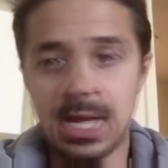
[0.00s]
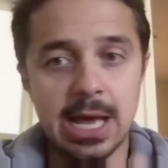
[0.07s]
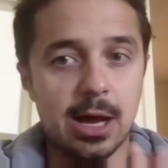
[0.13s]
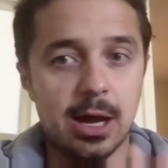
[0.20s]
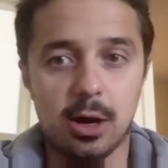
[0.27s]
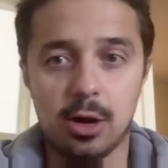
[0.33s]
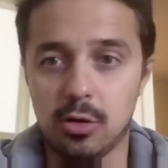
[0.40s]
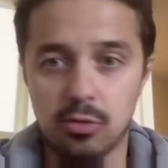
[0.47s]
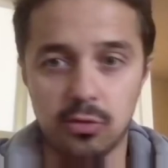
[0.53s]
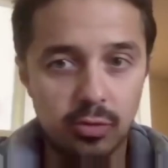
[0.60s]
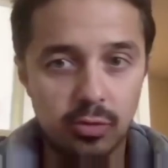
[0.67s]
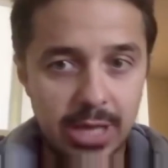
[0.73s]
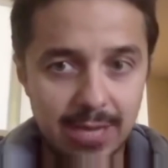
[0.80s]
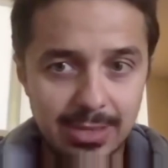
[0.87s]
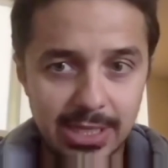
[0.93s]
how
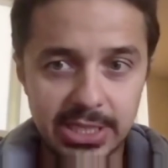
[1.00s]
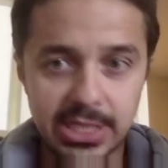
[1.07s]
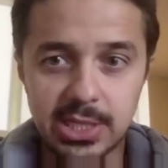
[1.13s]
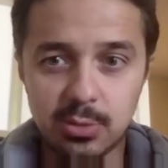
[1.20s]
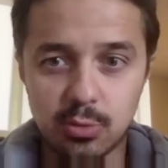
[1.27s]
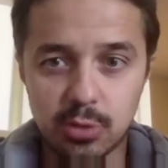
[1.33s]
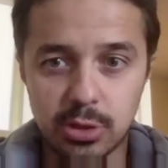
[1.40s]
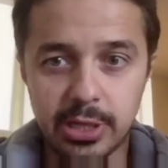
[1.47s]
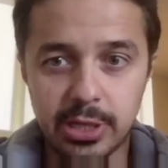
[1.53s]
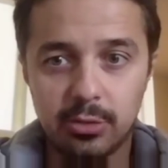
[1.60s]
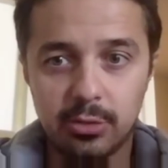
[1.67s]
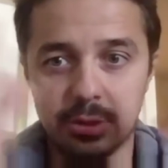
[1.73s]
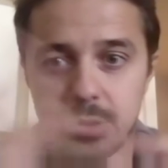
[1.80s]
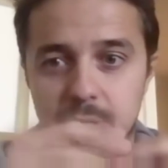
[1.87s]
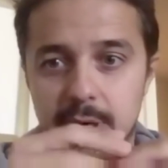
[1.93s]
galaxies work, and
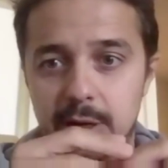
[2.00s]
also